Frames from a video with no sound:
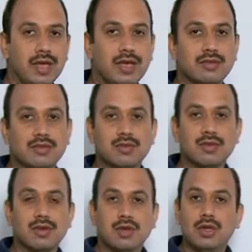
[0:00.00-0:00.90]
is
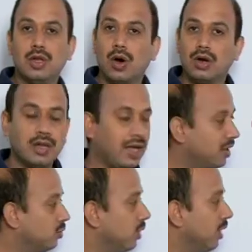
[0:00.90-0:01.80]
not
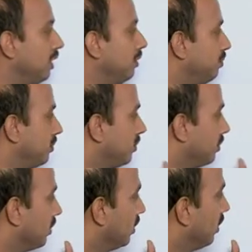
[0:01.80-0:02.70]
actually,
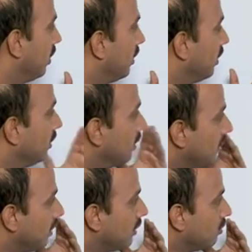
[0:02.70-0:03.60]

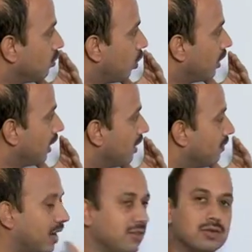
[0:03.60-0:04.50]
it is not
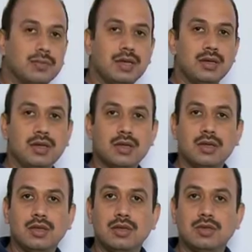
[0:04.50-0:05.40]
advisable.
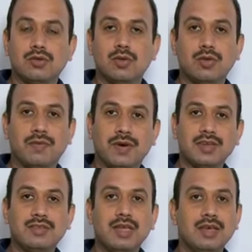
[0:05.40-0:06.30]
So the
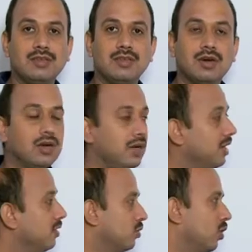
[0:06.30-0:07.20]
first thing is here, it
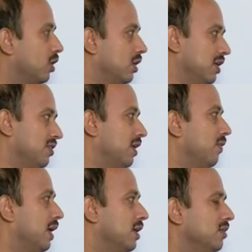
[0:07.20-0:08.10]
has got
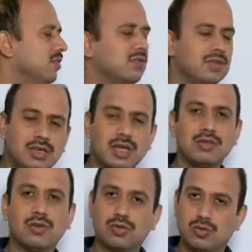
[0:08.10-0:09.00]
disadvantages, it
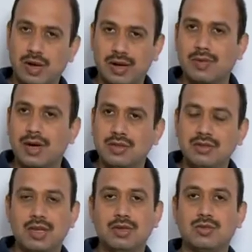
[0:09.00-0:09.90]
has also
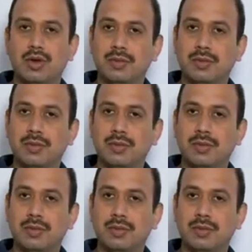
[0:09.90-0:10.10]
advantages, that's why